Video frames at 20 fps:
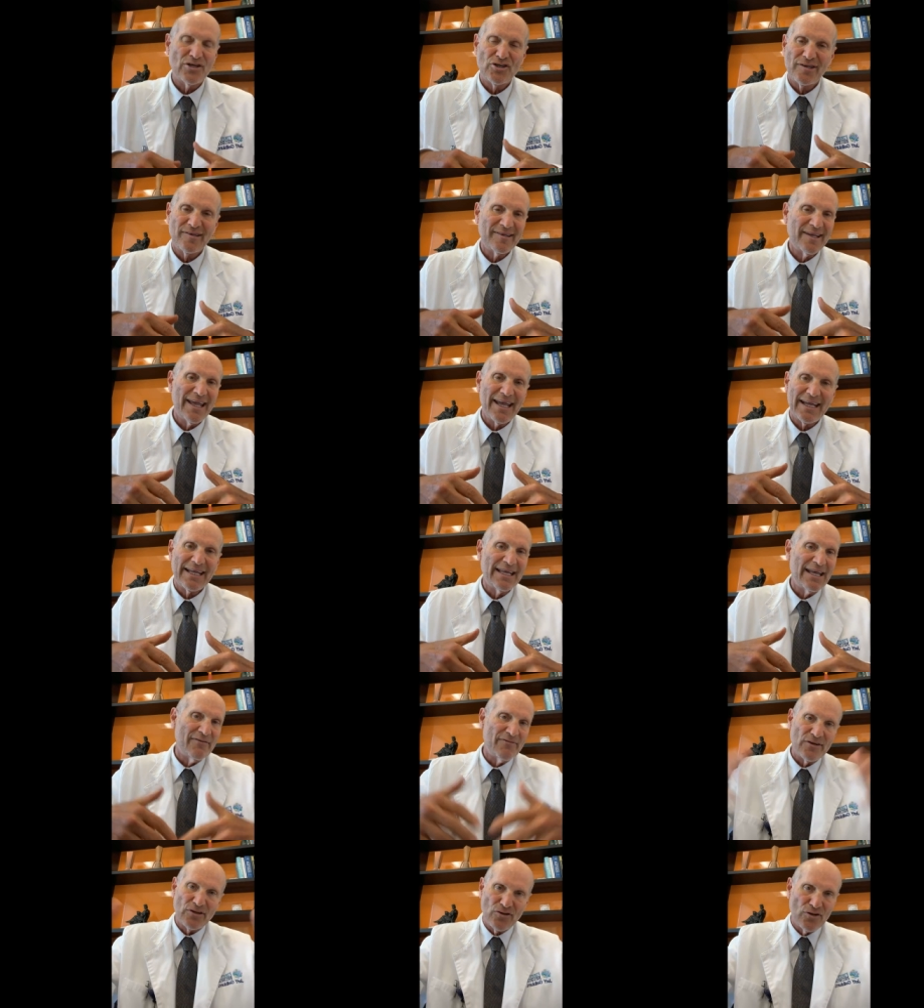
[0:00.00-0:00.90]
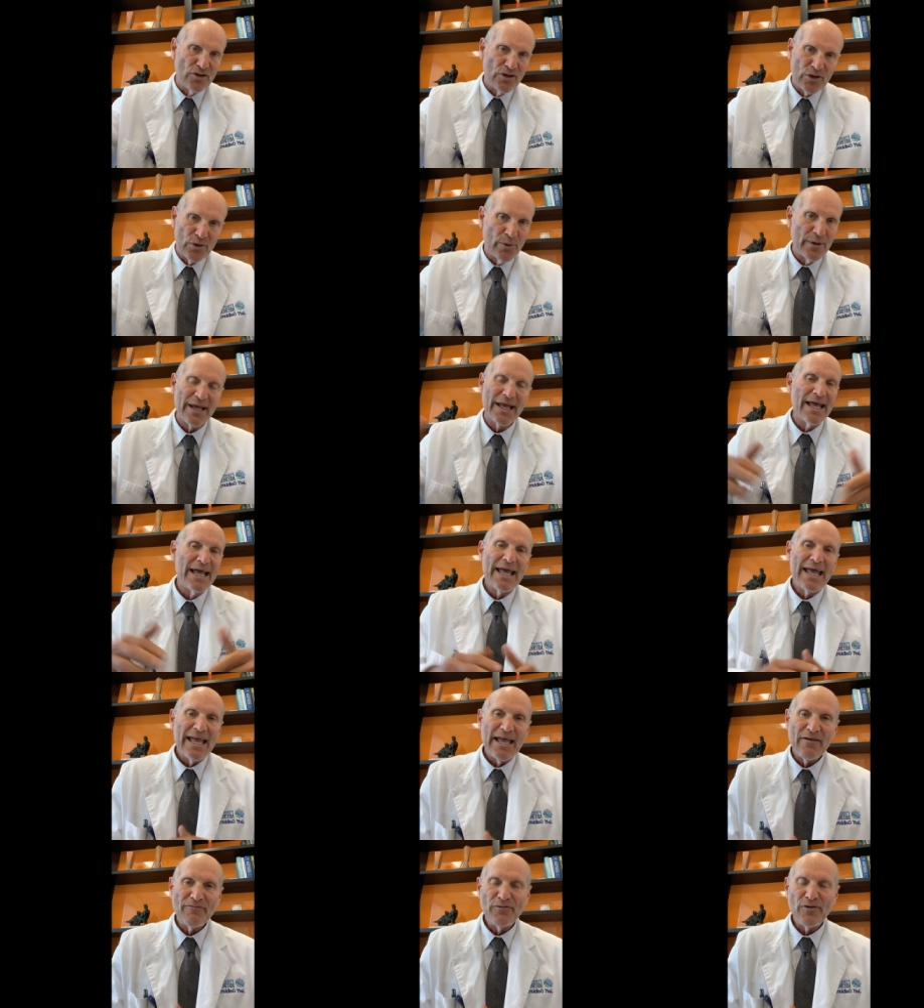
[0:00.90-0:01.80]
So I just can't give it to you
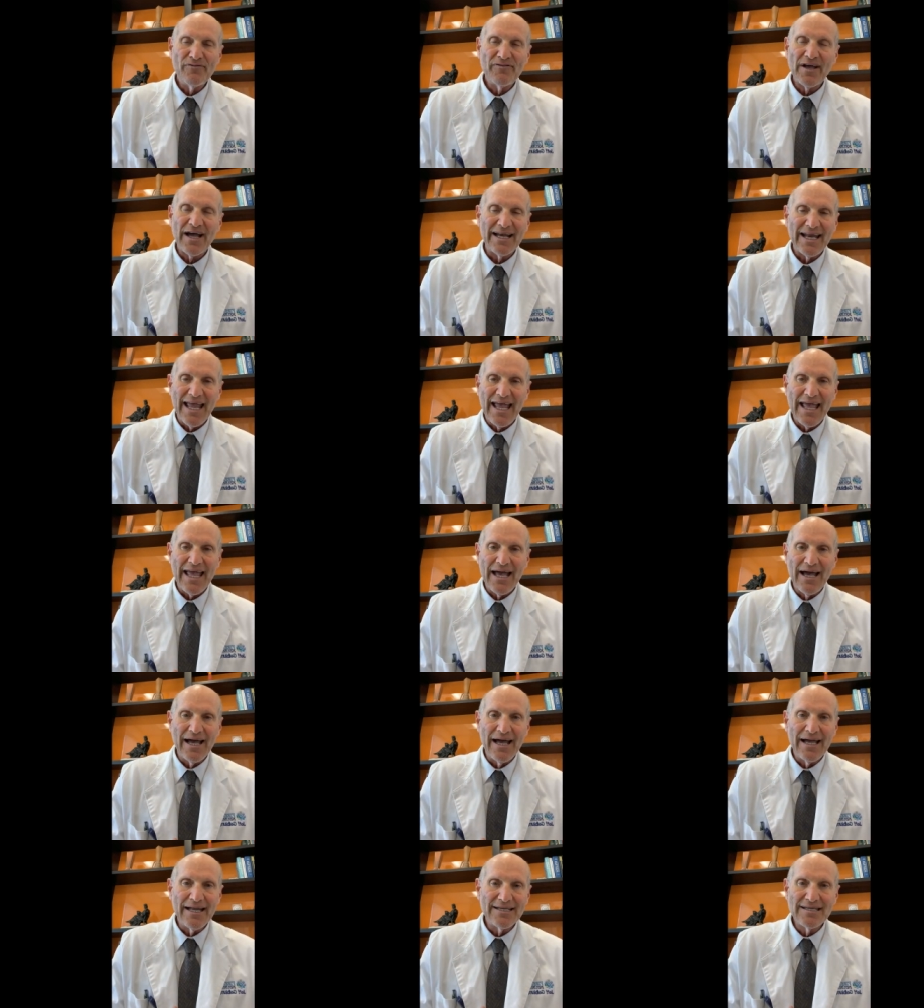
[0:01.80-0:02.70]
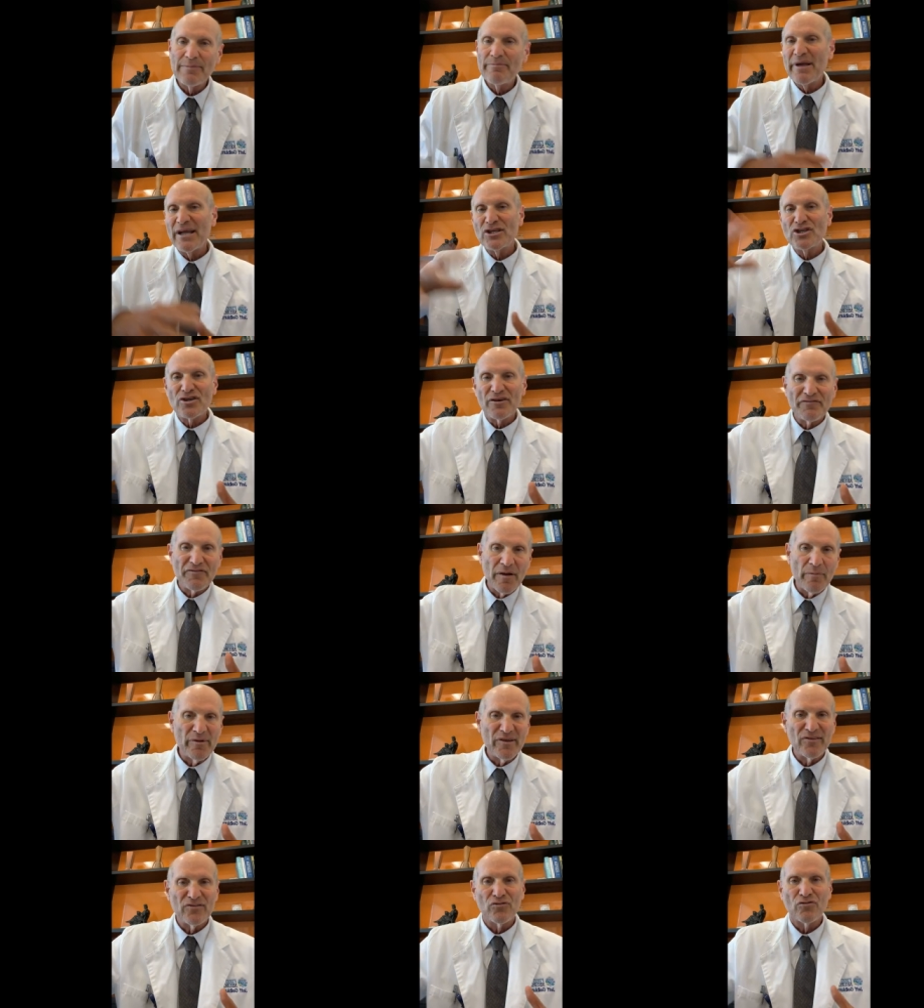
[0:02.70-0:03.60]
if you've got uh, dementia
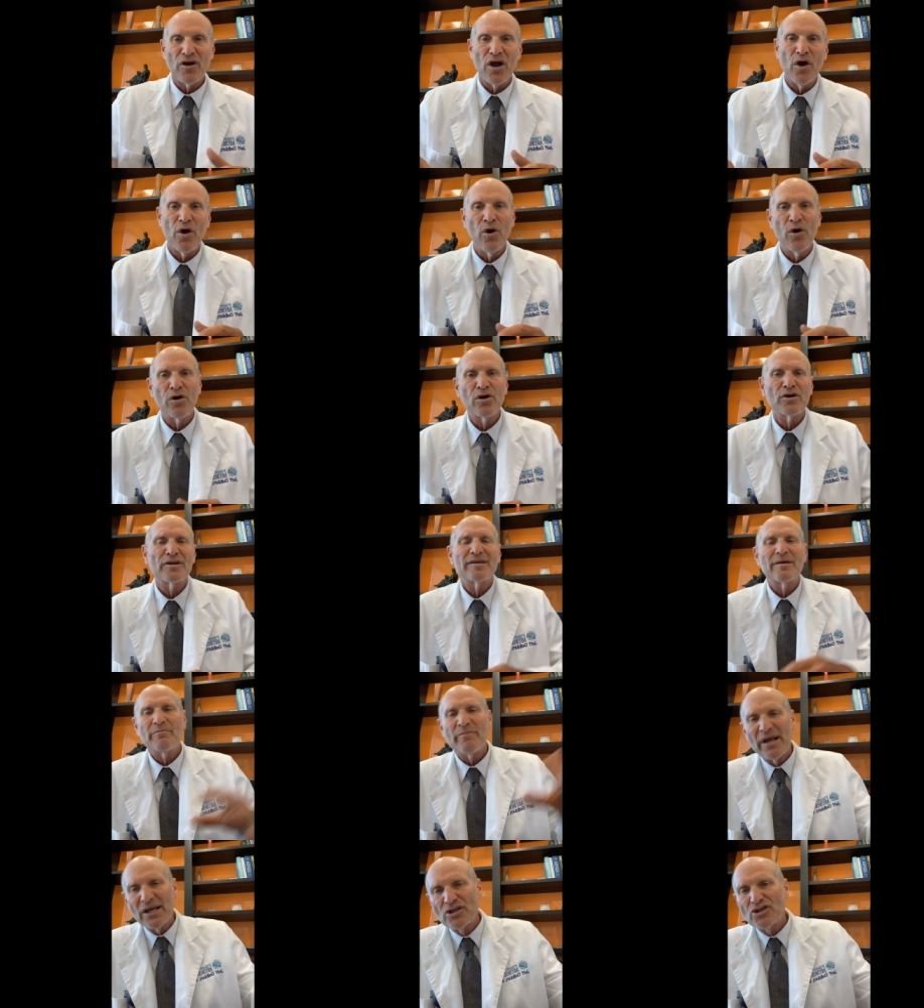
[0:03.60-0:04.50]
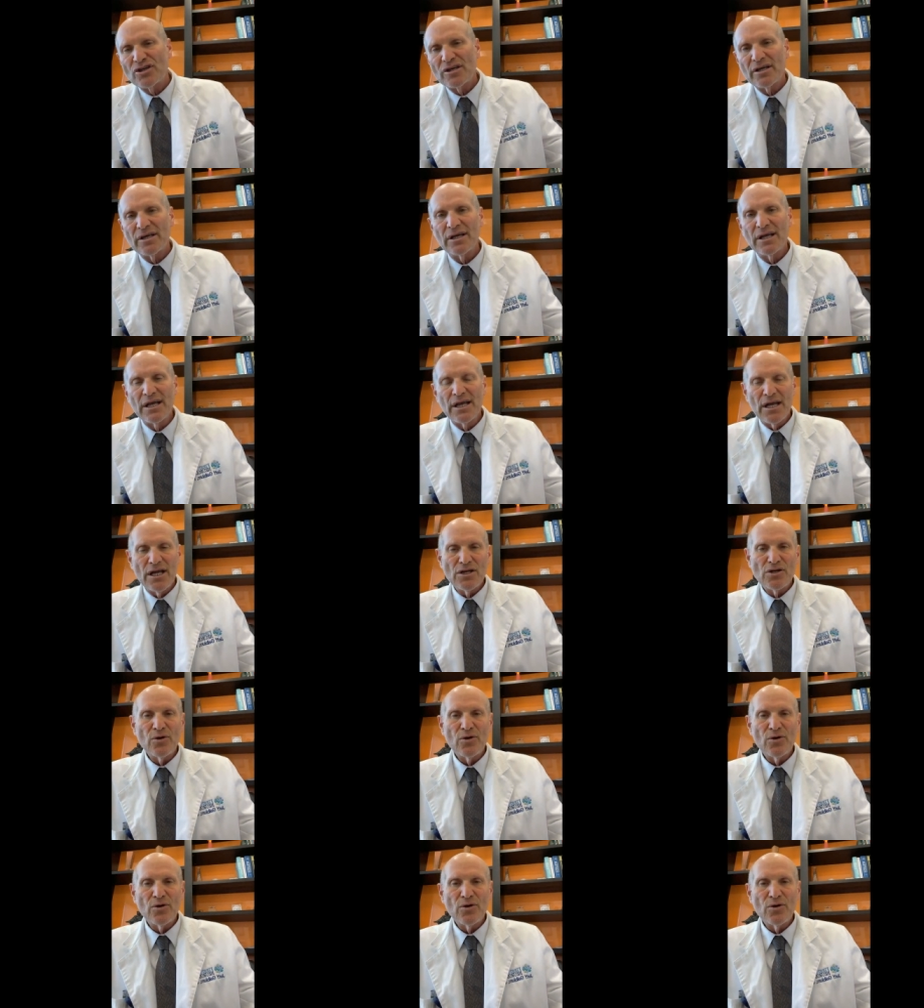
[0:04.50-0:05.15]
from a stroke or dementia